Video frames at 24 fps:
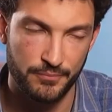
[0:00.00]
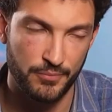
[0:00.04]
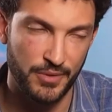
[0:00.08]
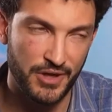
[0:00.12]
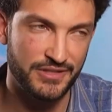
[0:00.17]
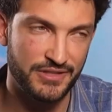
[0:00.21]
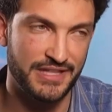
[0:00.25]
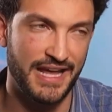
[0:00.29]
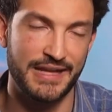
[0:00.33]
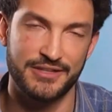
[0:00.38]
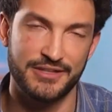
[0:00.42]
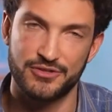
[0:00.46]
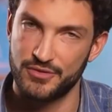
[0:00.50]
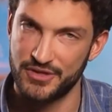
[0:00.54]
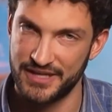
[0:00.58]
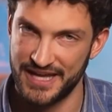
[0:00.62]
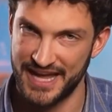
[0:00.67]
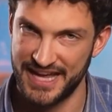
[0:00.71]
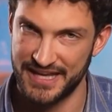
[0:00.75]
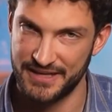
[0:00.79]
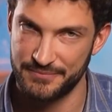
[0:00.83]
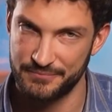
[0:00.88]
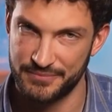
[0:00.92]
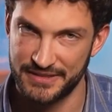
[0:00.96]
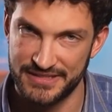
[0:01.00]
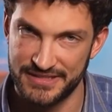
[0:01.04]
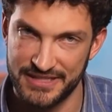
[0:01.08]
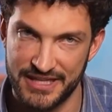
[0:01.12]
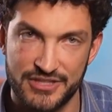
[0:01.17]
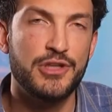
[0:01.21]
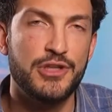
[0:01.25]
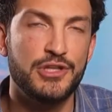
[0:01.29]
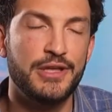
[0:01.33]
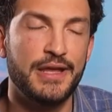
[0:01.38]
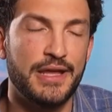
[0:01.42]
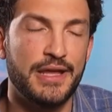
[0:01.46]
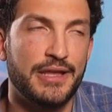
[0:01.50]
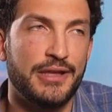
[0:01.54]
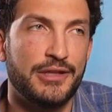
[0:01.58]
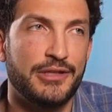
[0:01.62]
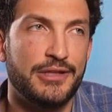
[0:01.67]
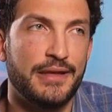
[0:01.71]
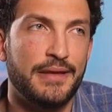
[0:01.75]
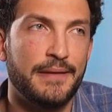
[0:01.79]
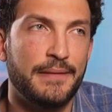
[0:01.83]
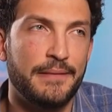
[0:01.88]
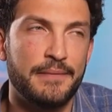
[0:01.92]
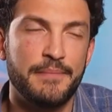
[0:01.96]
Well, that's what atomization
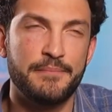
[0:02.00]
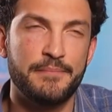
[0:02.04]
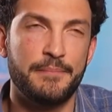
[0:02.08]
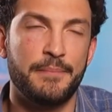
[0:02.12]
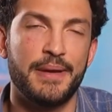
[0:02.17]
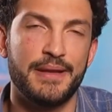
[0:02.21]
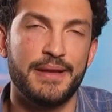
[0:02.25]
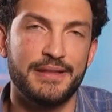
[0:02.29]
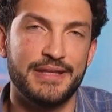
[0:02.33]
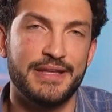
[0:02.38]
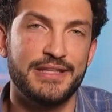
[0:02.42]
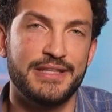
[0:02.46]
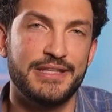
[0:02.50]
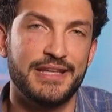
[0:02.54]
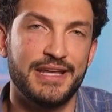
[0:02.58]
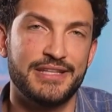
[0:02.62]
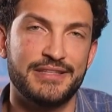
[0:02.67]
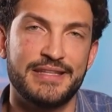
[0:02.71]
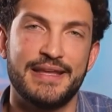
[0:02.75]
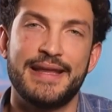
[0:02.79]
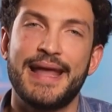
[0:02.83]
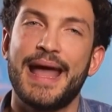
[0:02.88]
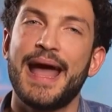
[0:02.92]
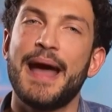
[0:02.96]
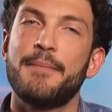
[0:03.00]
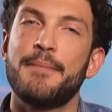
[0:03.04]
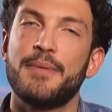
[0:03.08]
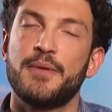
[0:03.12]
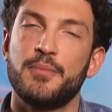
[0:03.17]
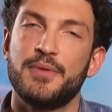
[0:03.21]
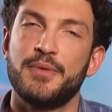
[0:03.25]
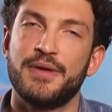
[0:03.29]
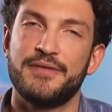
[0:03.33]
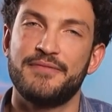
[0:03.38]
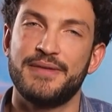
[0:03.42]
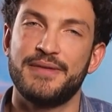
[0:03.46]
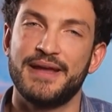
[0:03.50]
is. But this doesn't happen with